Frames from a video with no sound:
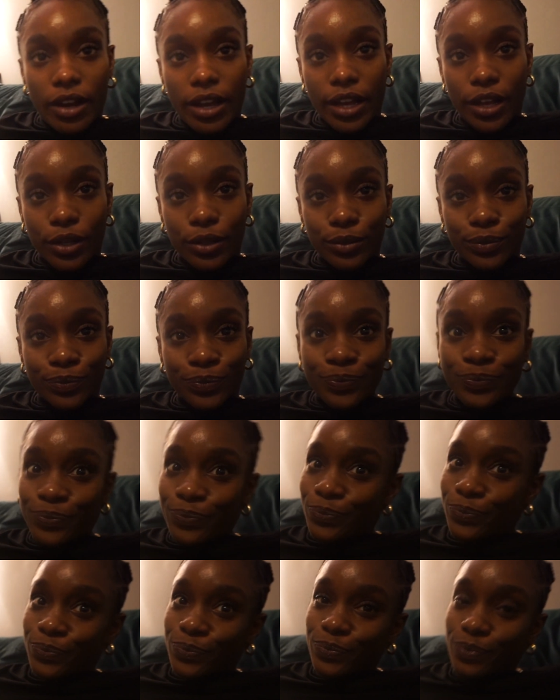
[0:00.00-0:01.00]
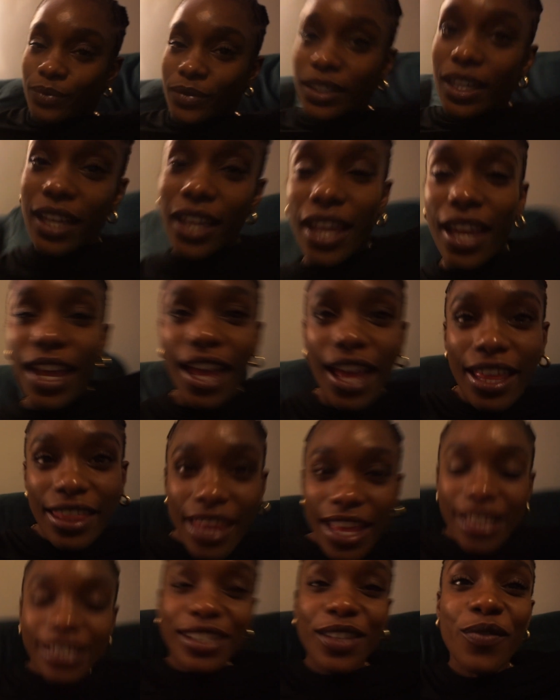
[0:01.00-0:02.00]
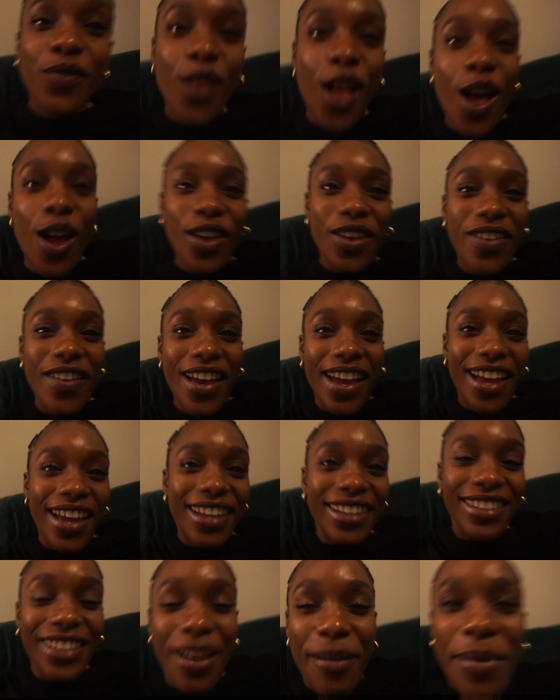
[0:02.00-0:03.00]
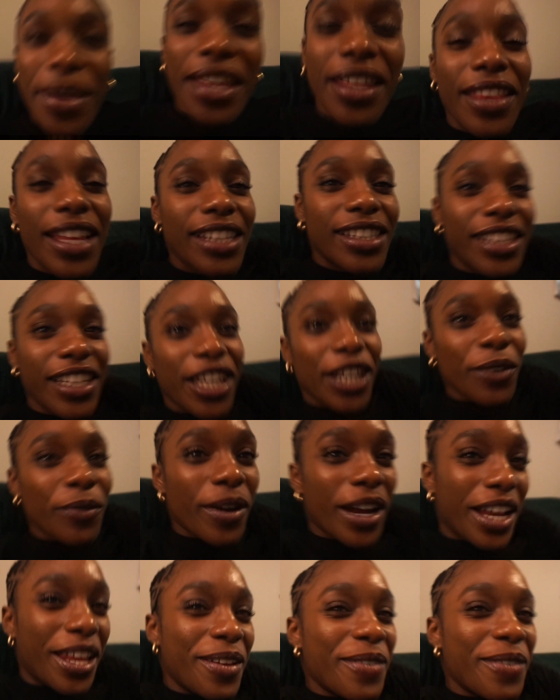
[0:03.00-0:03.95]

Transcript: out. And that's the vlog, you guys. I mean, that's the get ready